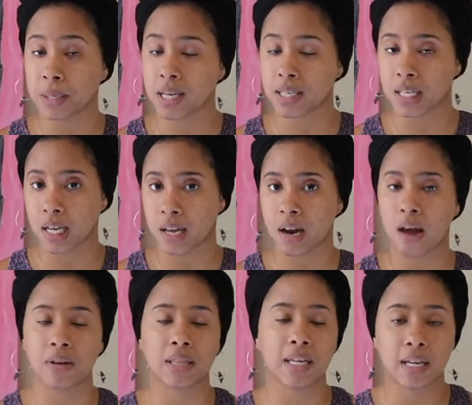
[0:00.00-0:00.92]
because again,
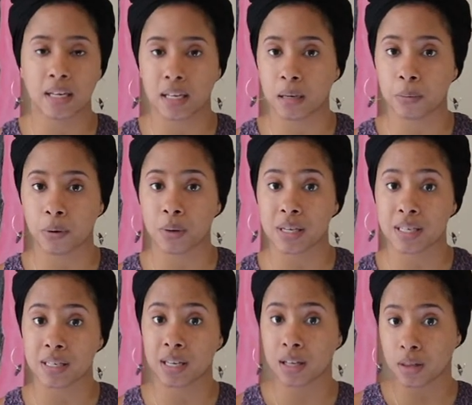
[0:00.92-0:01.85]
everything in Hebrew is
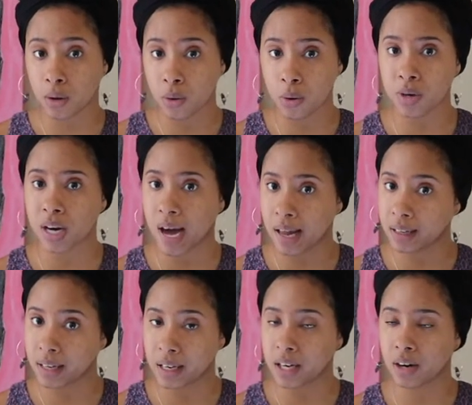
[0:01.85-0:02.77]
cyclical, not
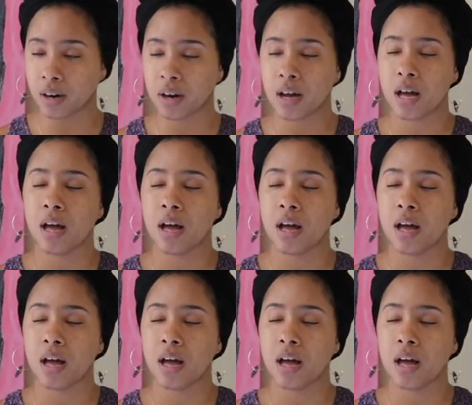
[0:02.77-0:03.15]
linear.